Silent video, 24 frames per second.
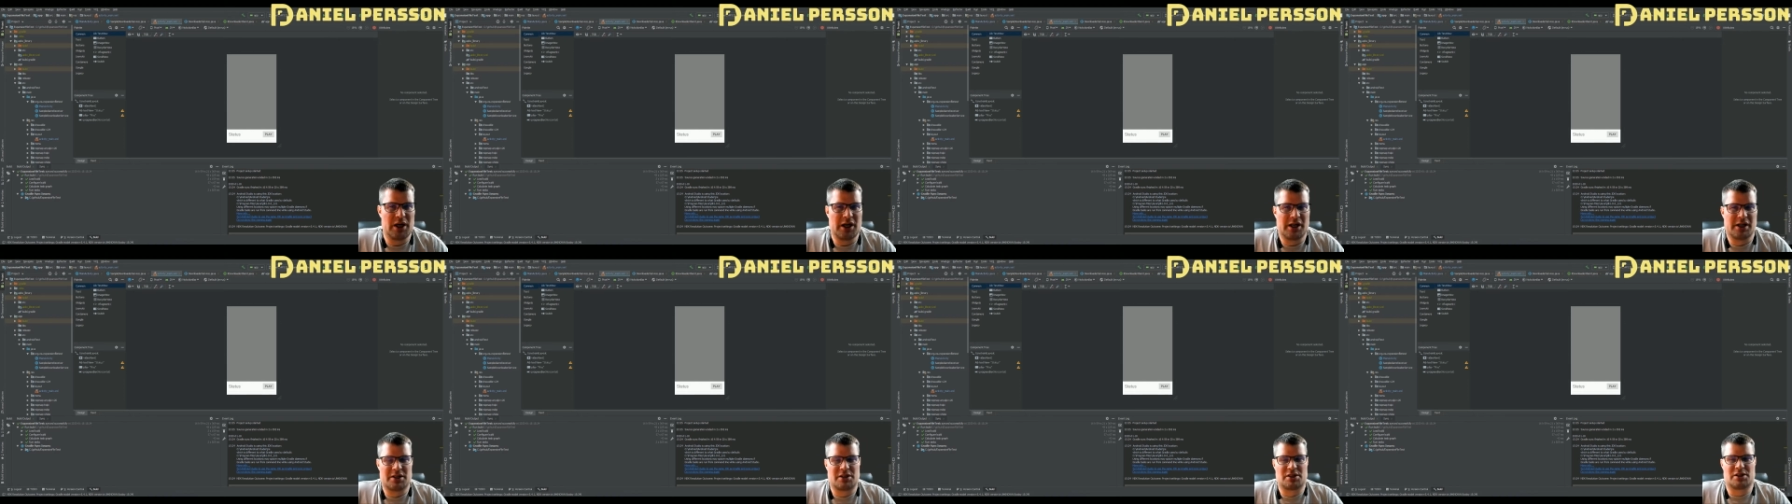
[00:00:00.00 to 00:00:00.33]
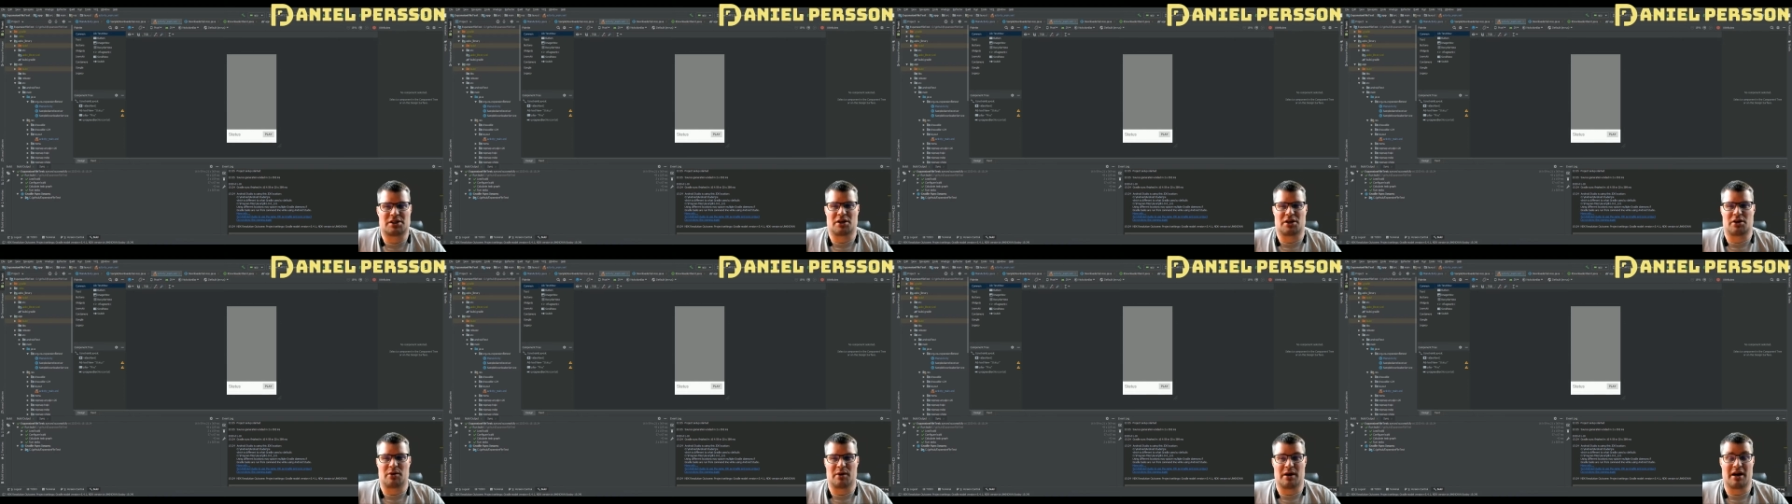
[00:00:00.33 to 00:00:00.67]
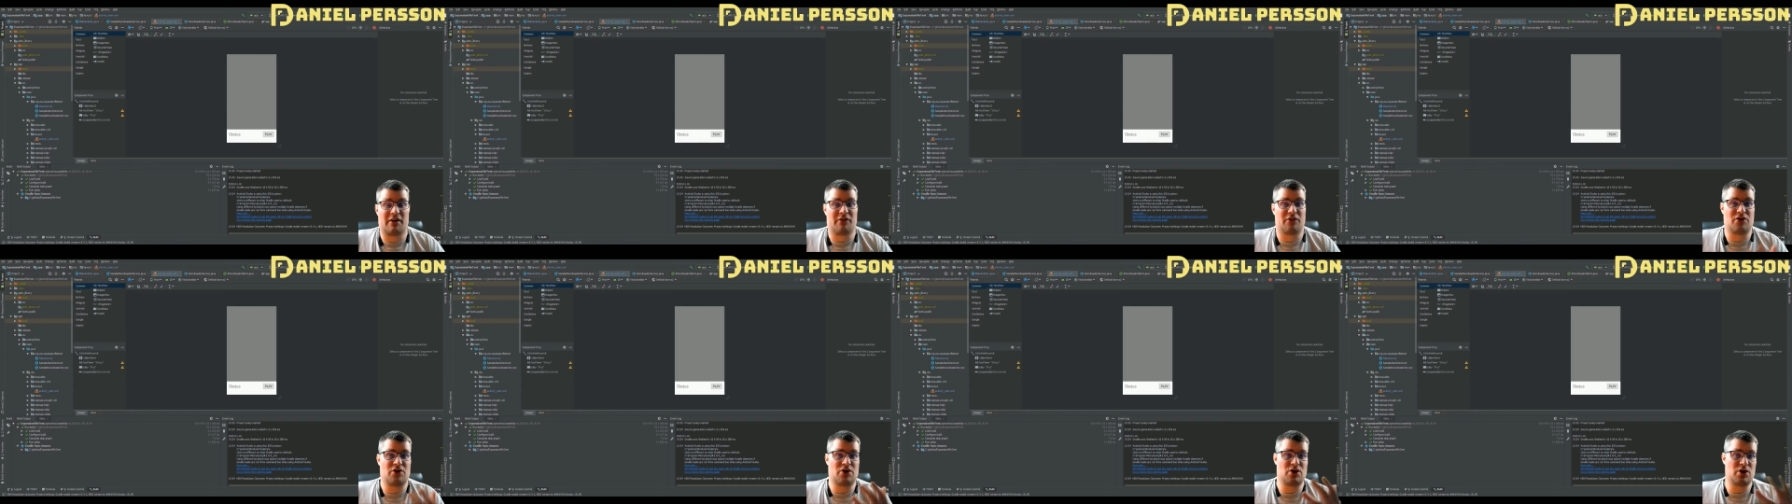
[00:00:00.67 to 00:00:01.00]
so
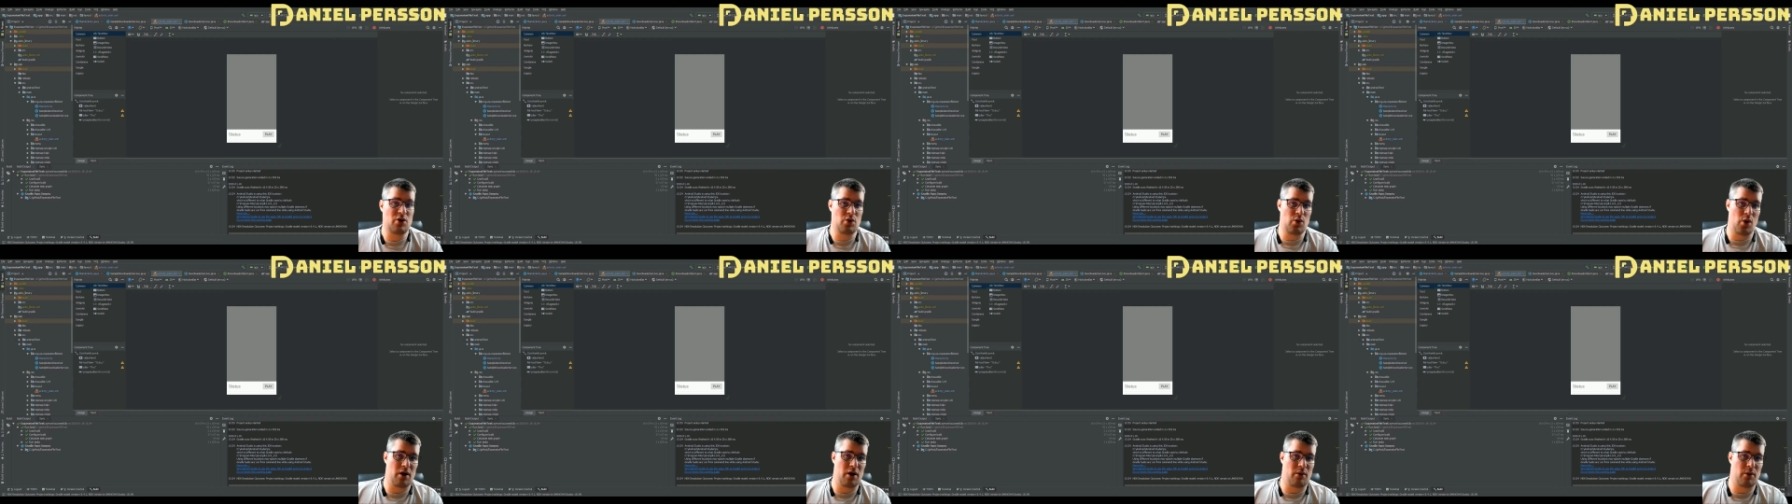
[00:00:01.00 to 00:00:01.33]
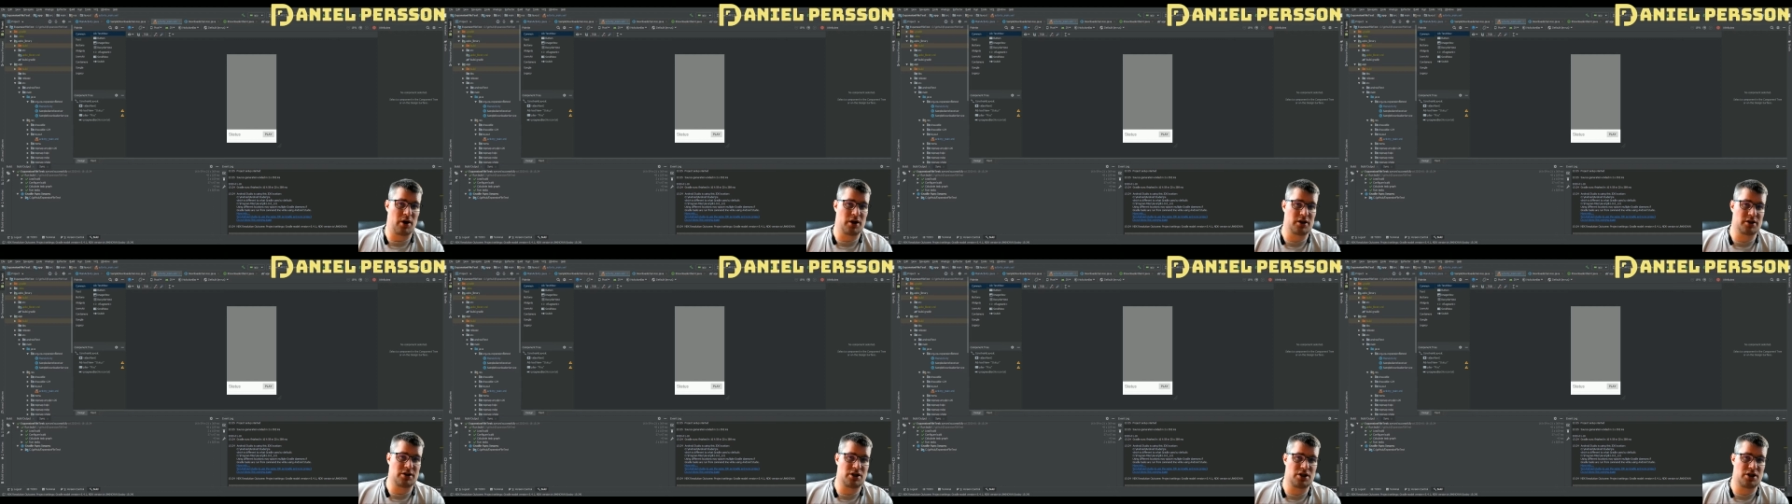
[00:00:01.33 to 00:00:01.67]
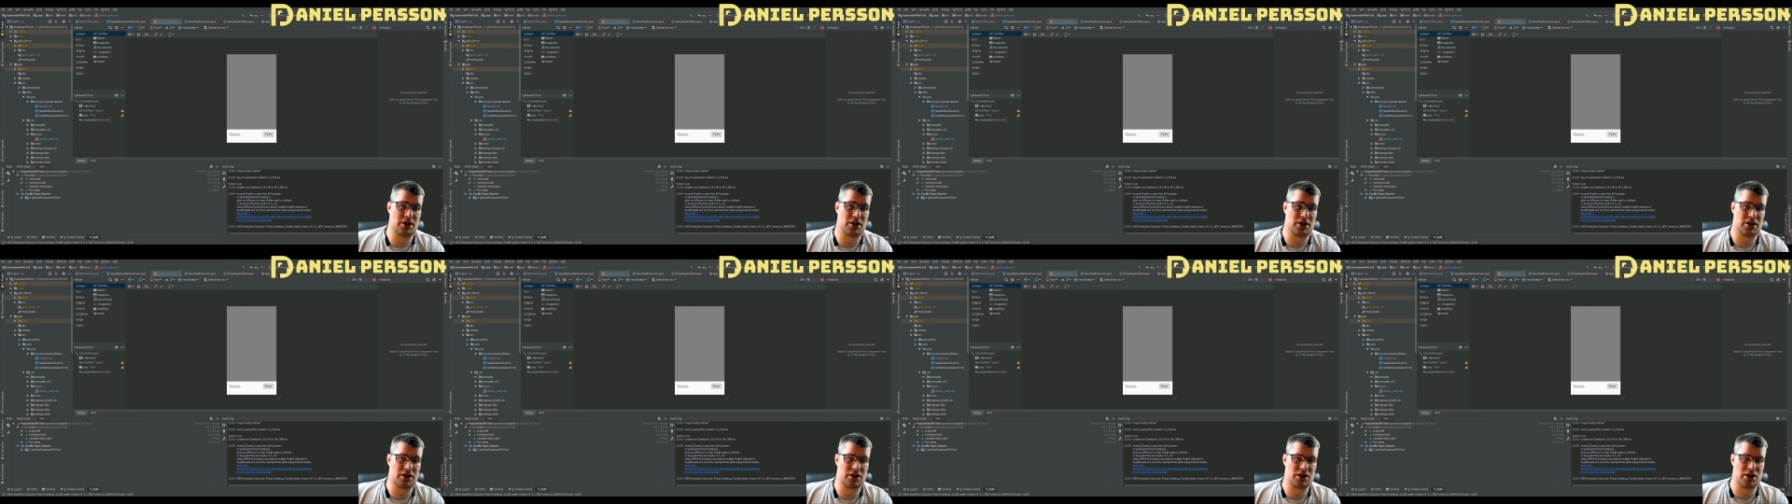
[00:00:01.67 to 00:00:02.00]
if you want
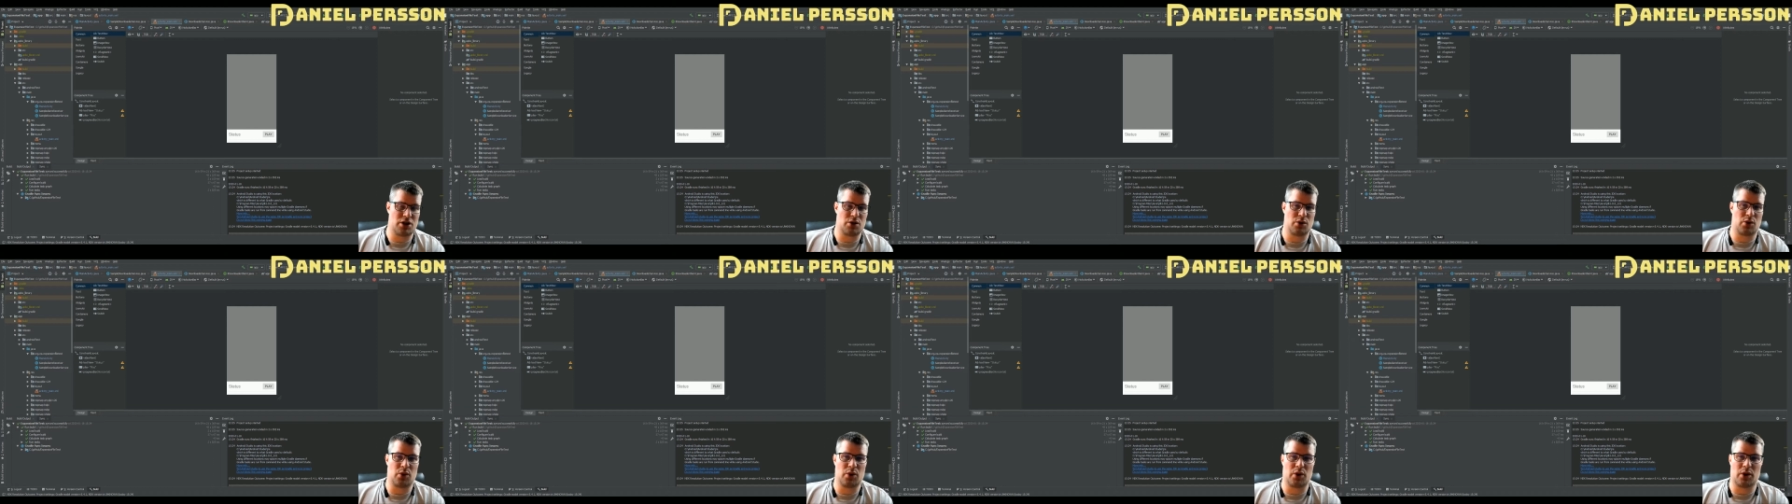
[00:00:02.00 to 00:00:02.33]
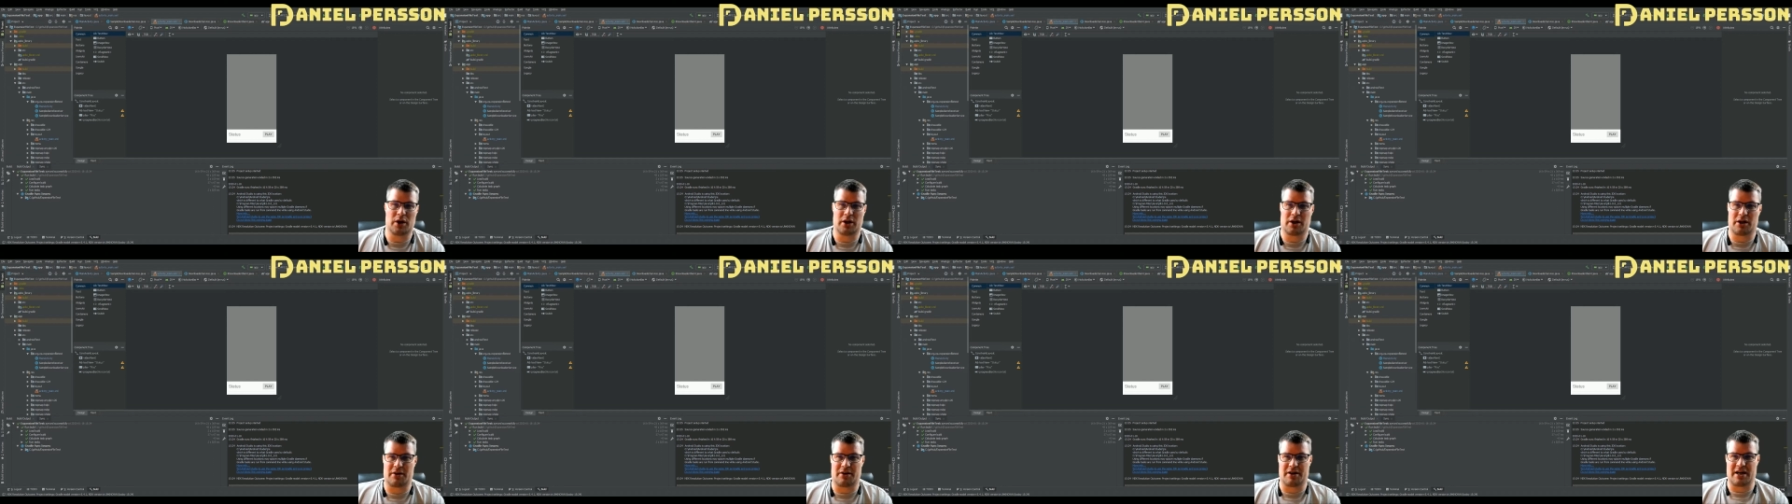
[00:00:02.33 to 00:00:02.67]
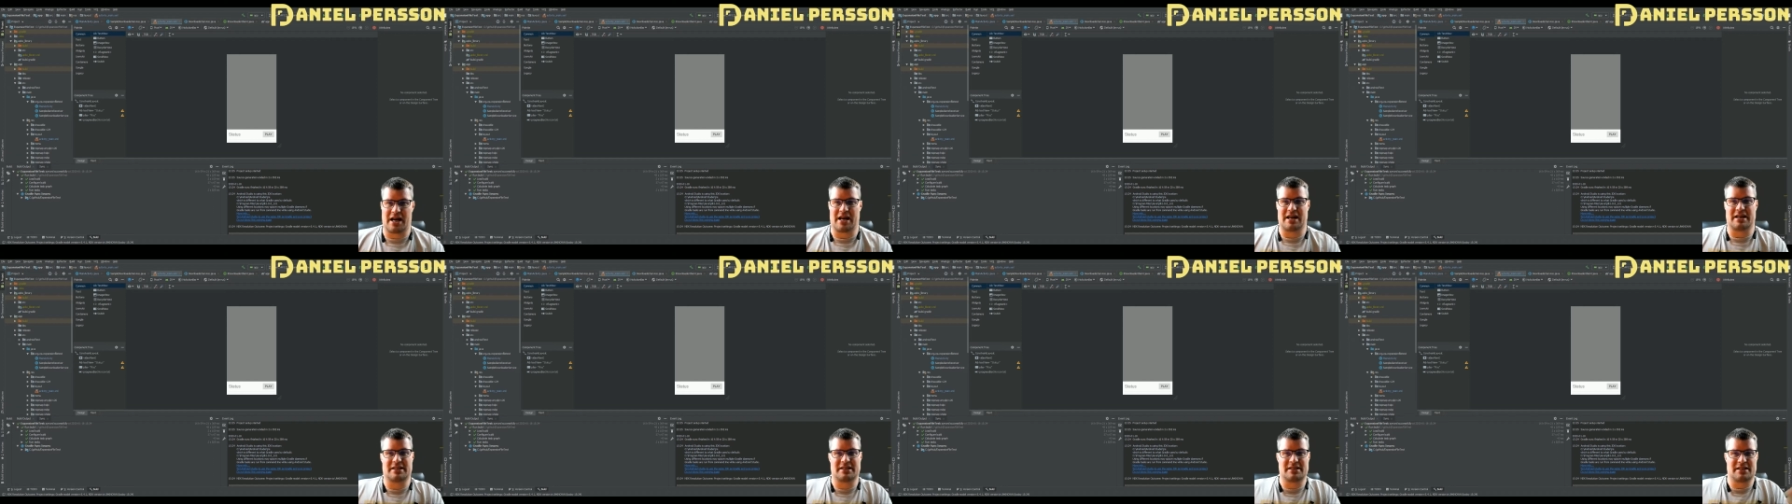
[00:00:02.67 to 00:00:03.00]
to
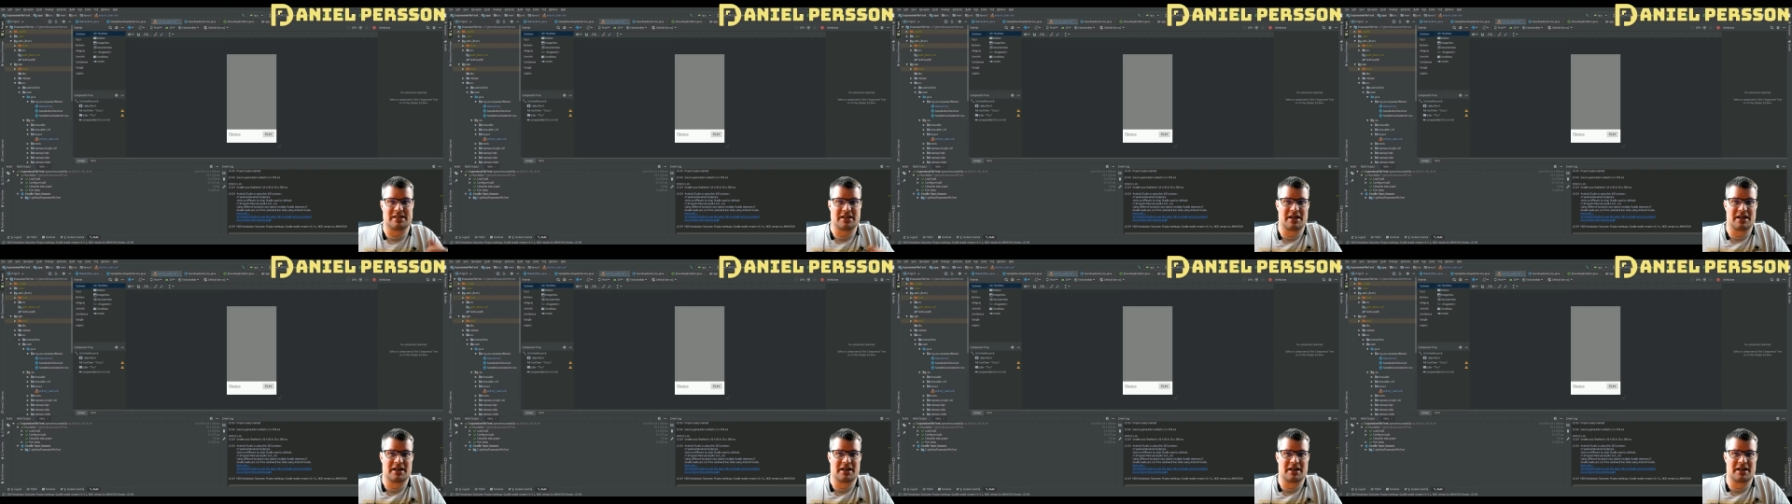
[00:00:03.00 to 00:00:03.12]
create